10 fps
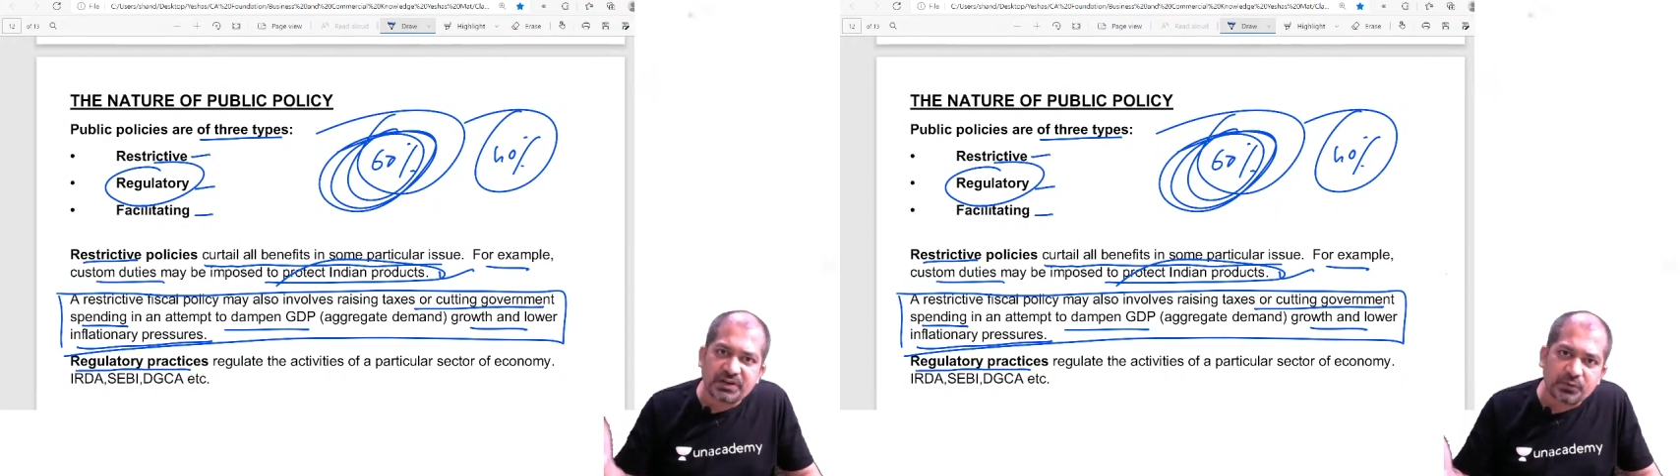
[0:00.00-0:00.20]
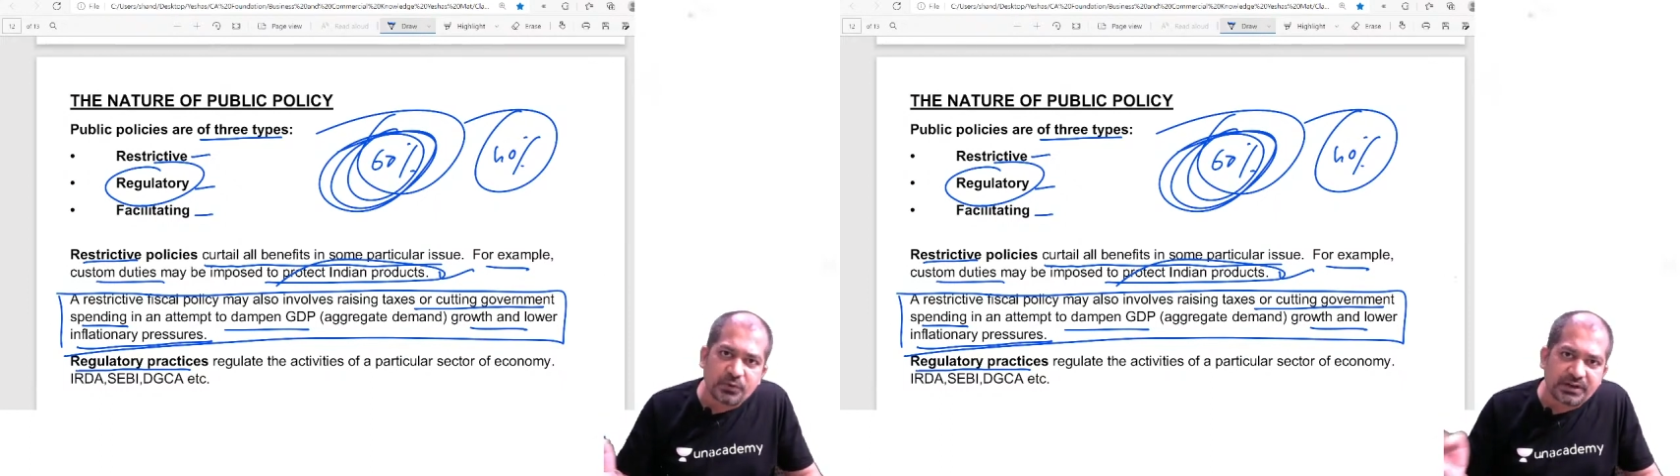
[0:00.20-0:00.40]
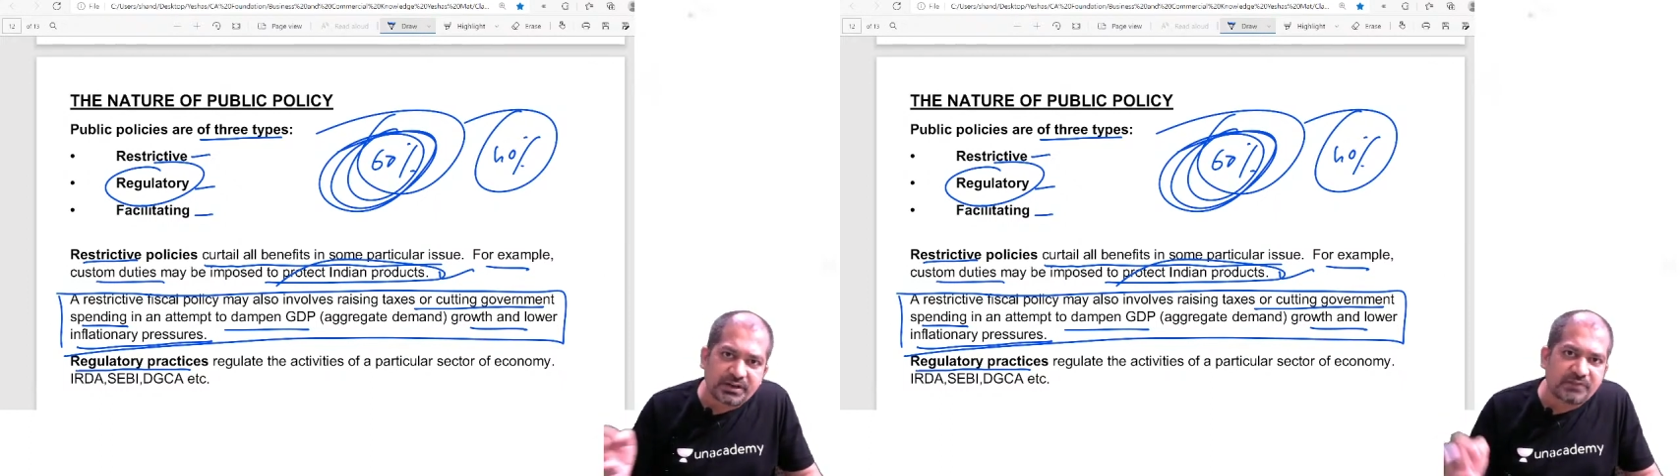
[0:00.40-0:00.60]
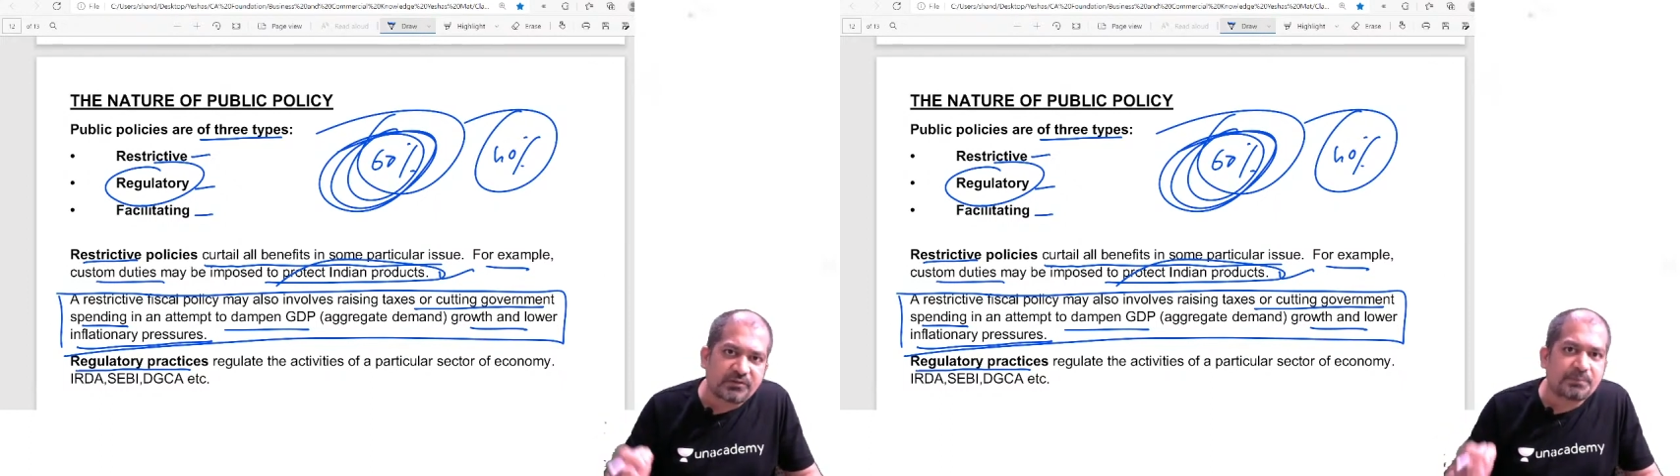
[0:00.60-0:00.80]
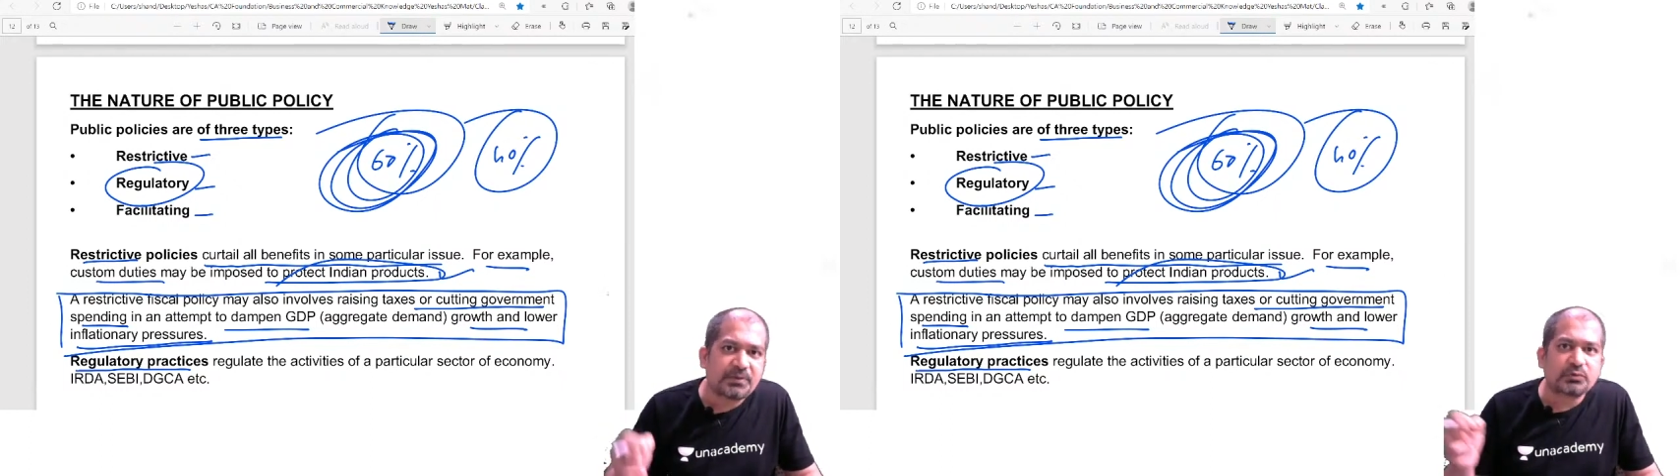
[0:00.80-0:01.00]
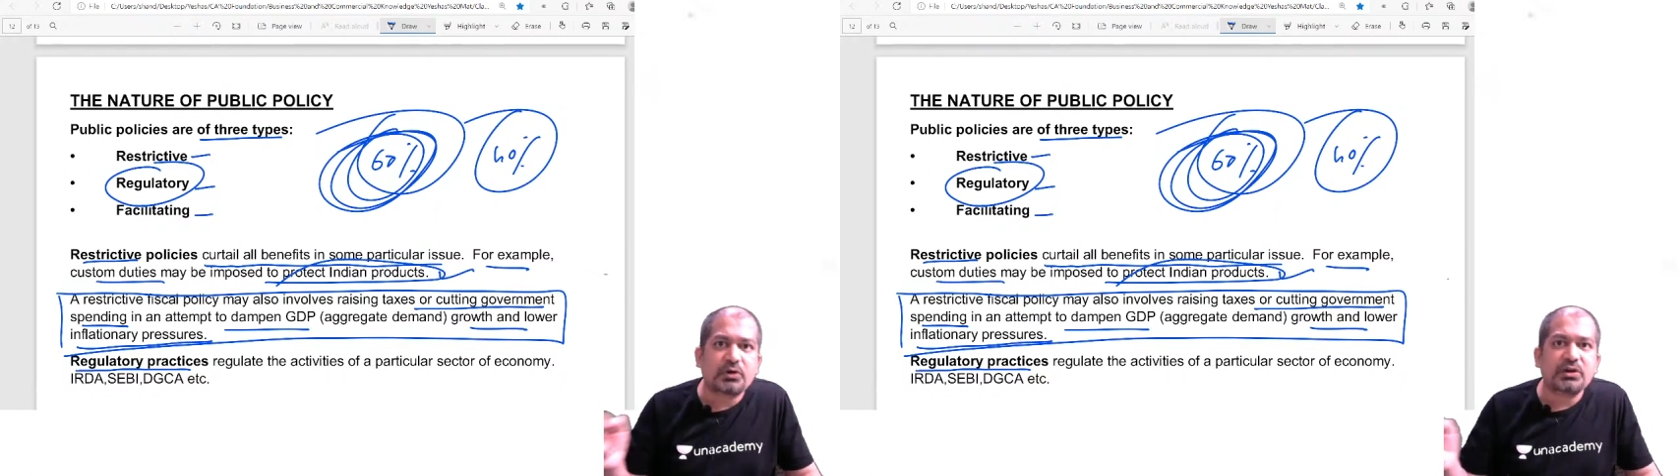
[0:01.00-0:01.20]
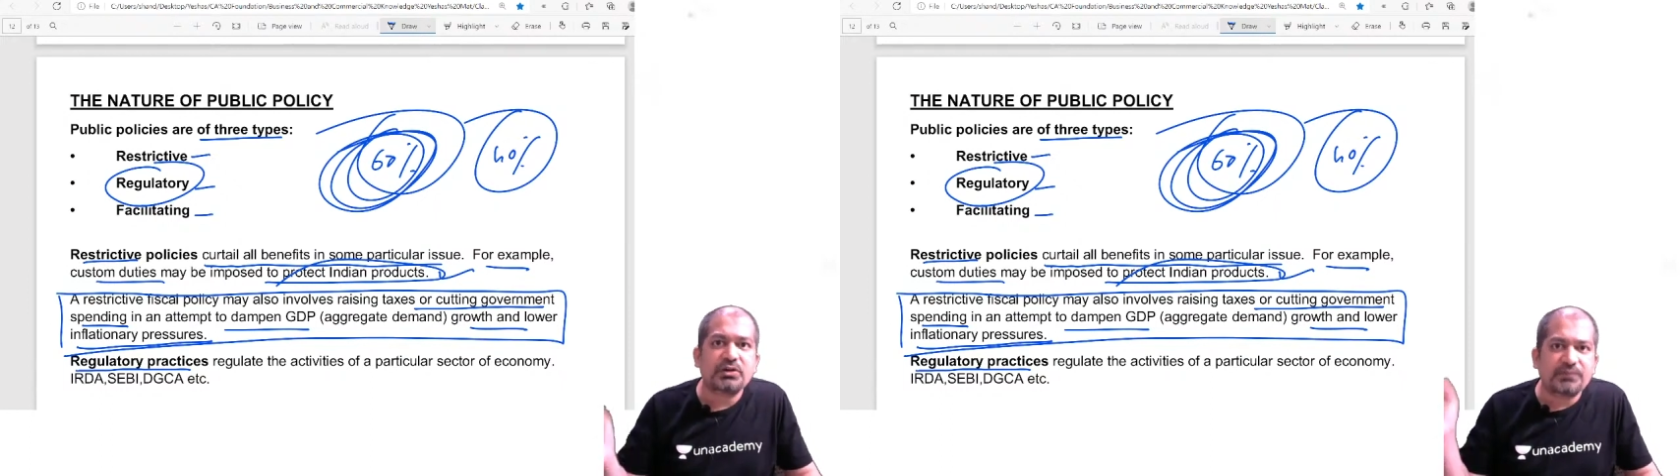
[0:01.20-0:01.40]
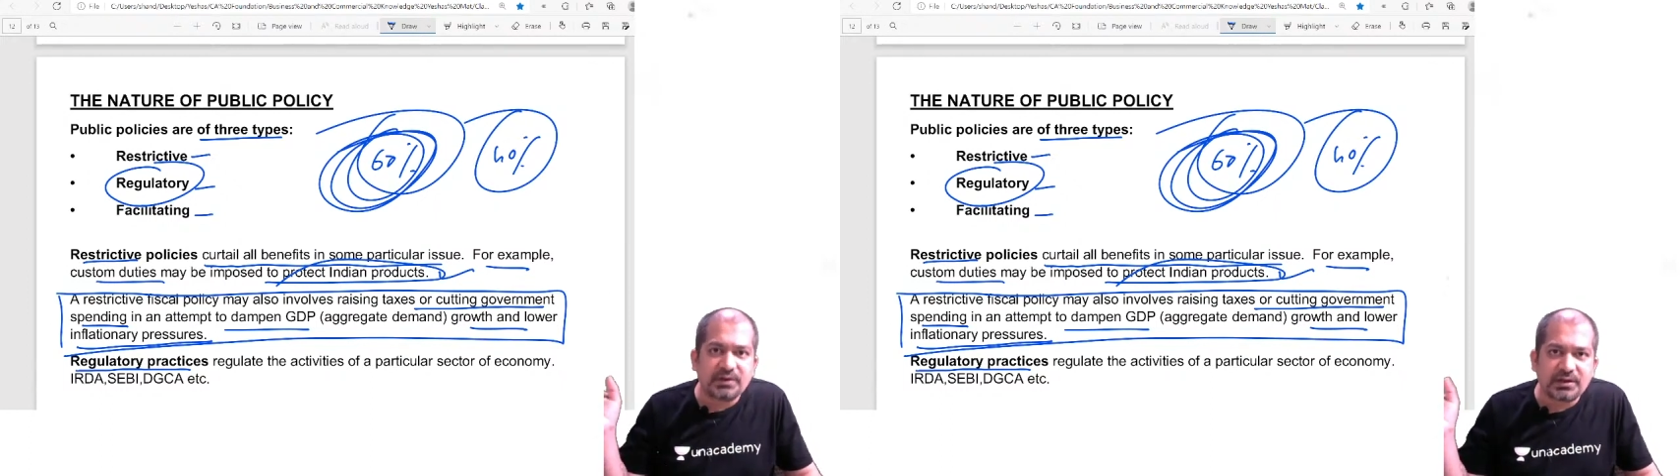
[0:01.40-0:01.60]
Regulatory Development Authority
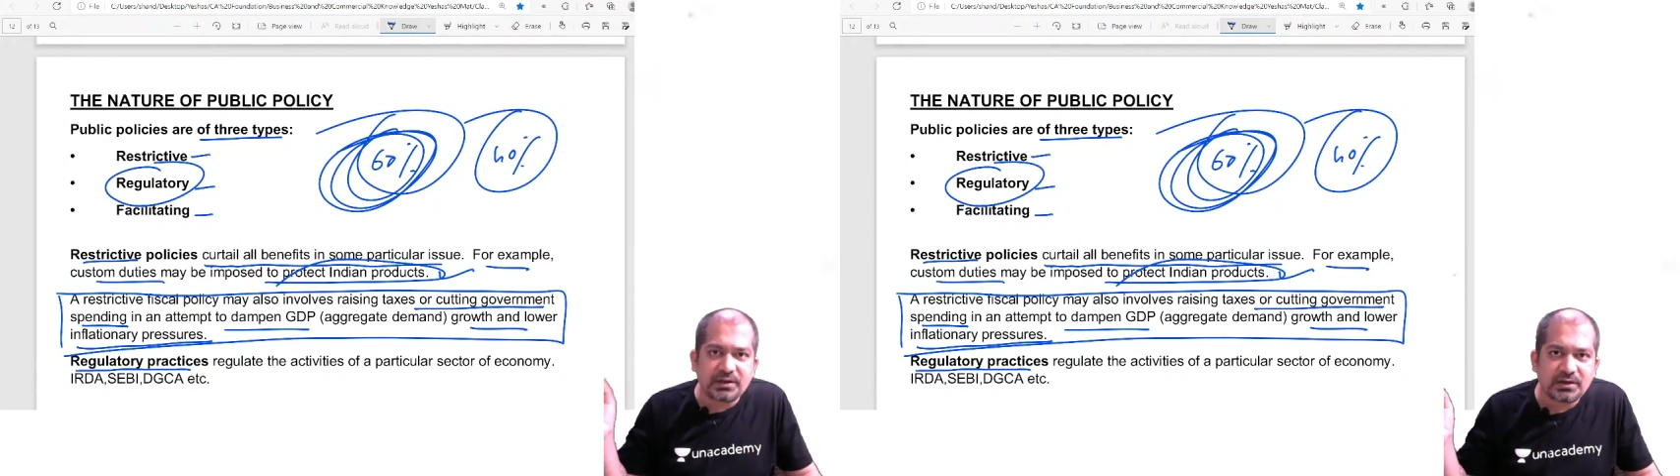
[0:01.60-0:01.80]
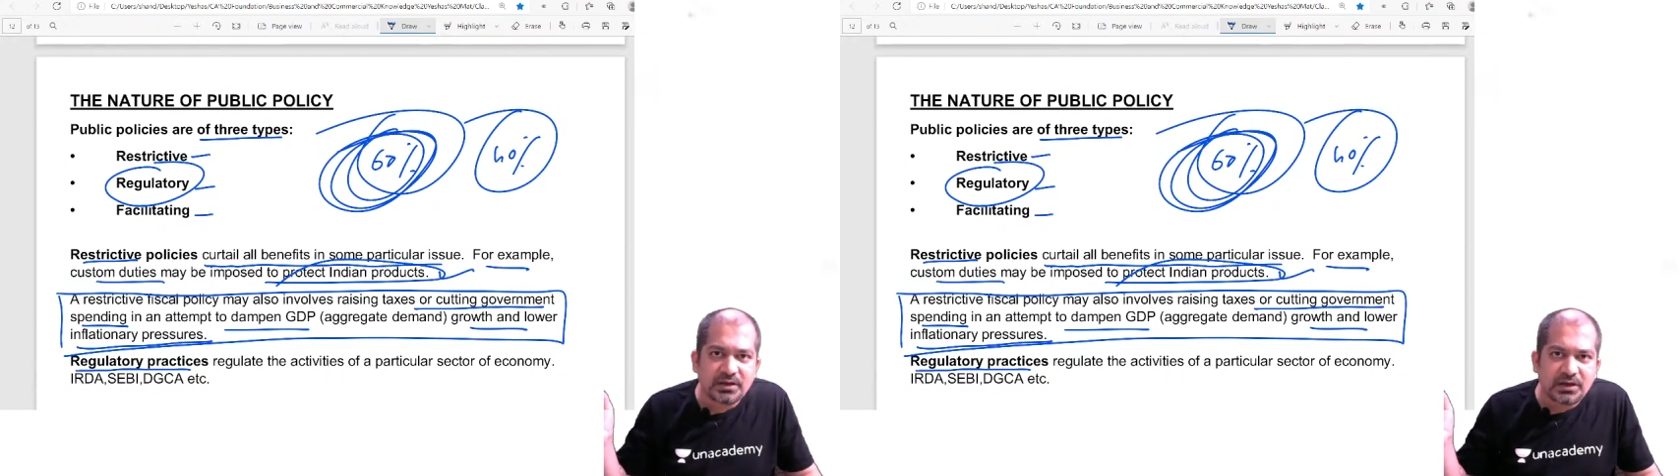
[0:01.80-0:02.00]
of India.